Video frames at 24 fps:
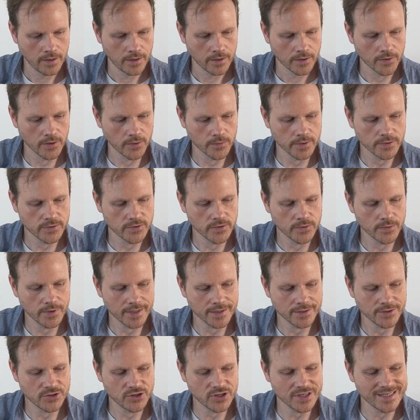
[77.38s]
going to
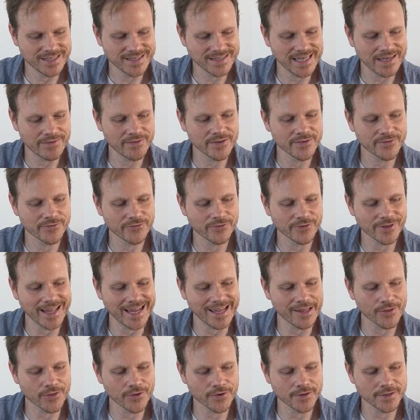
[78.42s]
a G7
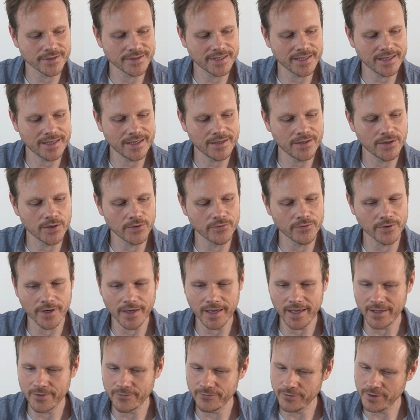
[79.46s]
flat 13 over
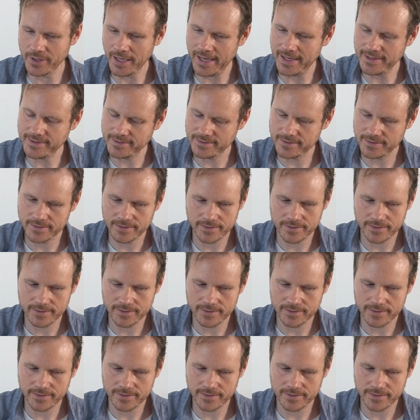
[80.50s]
A flat,